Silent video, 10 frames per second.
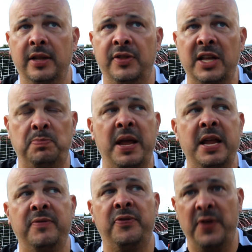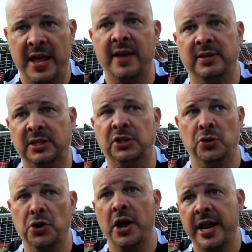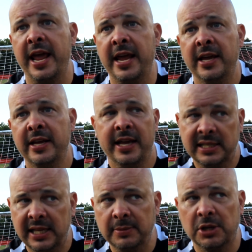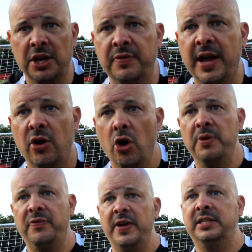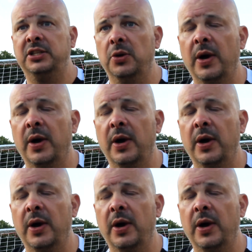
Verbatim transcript: there's being fit to do 90. It seems like you've now got to be fit to do